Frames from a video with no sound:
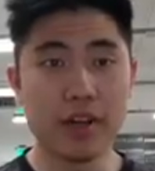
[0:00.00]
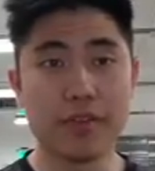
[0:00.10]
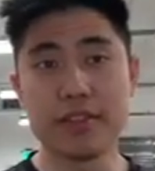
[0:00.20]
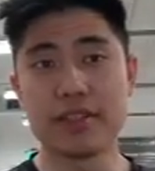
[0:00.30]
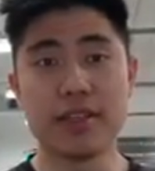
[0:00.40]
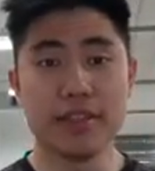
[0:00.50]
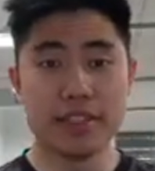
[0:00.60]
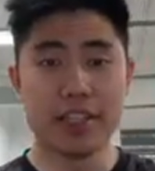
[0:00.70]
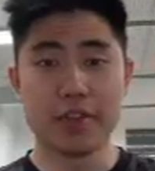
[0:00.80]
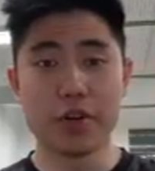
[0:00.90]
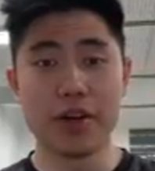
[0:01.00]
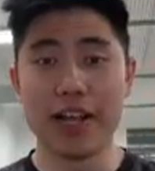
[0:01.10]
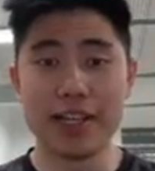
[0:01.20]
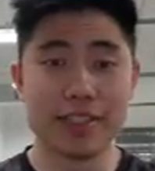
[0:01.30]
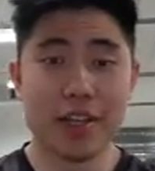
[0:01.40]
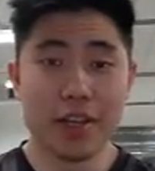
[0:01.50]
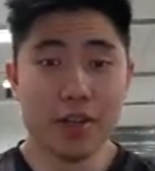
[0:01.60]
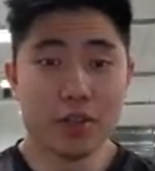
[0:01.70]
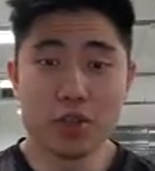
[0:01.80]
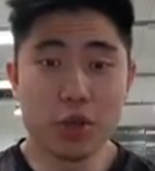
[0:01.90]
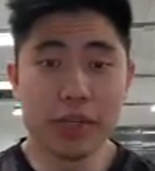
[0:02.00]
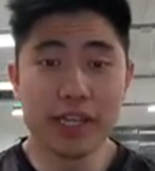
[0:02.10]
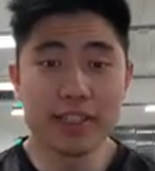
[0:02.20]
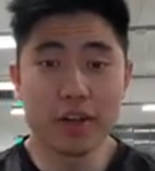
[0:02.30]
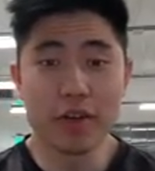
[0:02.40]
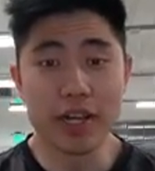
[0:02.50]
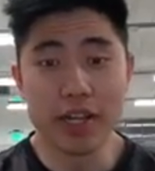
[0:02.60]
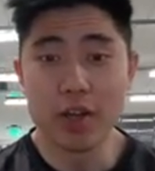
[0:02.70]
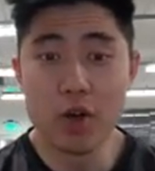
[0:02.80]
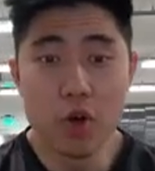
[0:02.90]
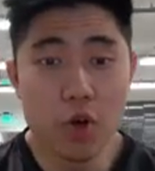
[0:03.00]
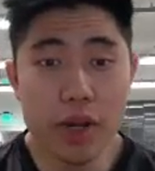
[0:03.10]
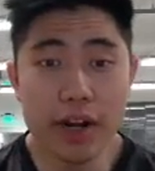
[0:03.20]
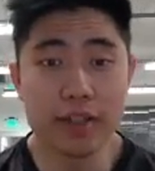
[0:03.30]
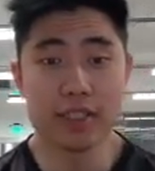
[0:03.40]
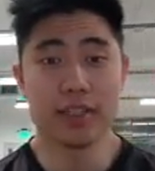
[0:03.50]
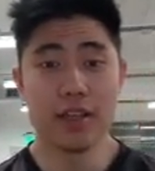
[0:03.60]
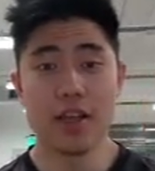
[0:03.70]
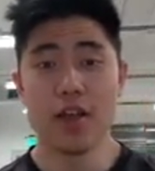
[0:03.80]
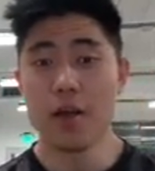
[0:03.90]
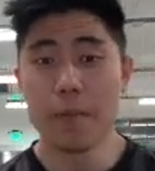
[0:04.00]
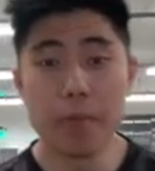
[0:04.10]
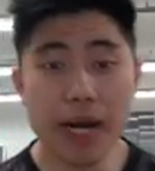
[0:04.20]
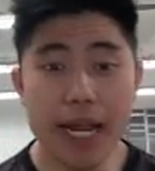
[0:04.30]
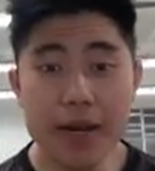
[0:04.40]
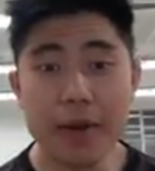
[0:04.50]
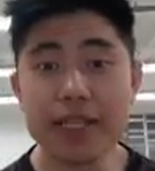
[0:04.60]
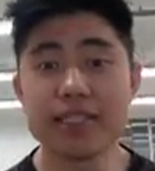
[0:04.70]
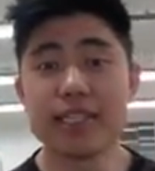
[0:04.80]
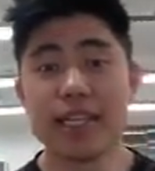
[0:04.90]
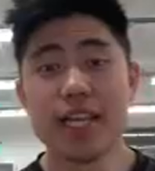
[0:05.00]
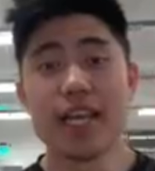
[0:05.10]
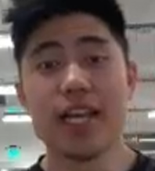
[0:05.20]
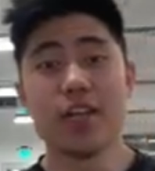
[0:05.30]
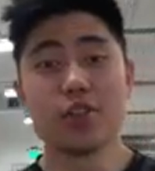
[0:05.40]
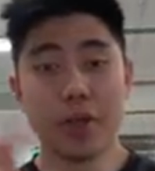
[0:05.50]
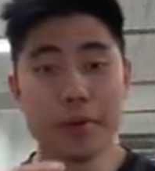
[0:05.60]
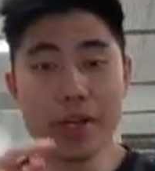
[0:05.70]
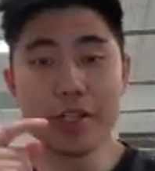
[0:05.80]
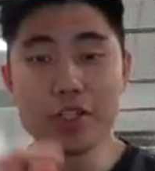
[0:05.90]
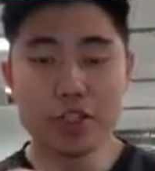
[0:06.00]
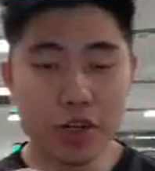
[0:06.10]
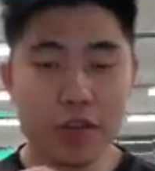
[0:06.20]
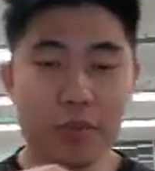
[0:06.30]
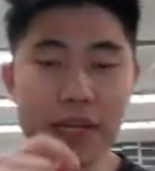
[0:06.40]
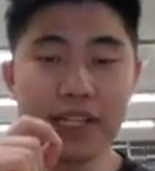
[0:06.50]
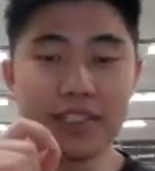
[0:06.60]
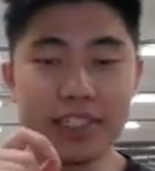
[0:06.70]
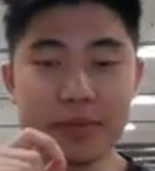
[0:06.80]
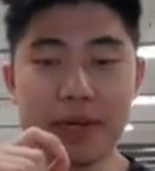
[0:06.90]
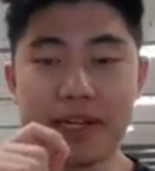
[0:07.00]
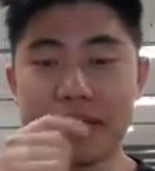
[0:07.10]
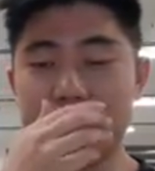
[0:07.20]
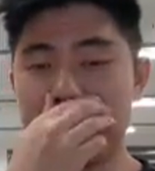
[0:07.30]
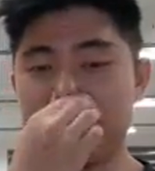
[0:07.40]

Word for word: Obviously, Steph Curry has two kids already. Who cares? But anyways, Draymond Green should have been suspended.